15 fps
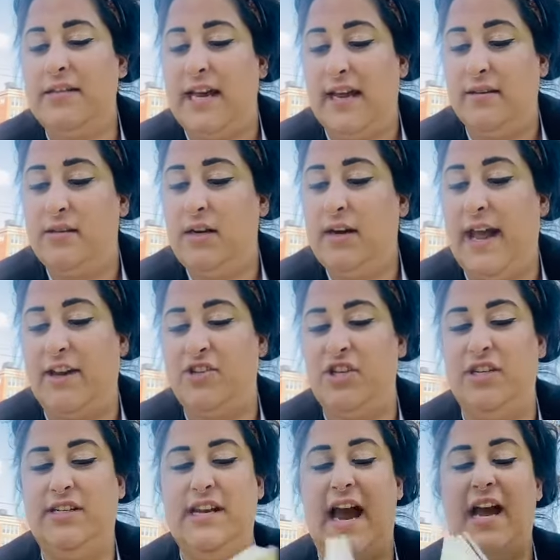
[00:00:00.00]
answered as she
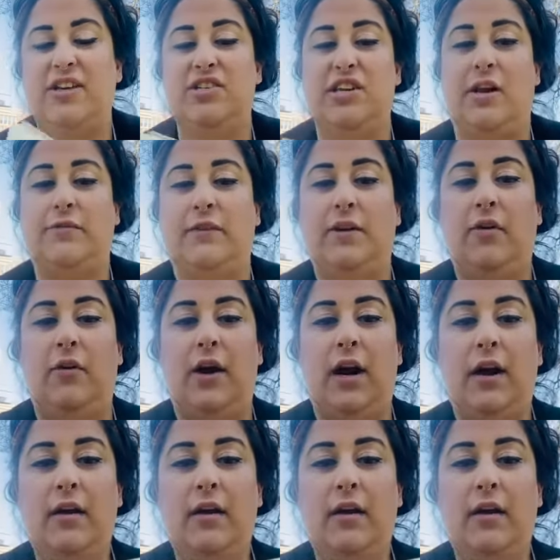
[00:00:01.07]
dashed out the door.